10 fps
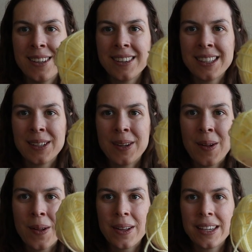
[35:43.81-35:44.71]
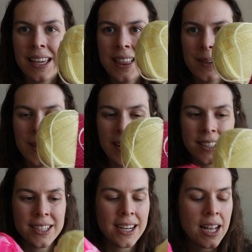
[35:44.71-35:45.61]
cute little yellow
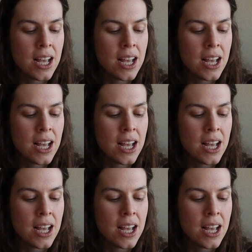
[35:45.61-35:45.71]
color.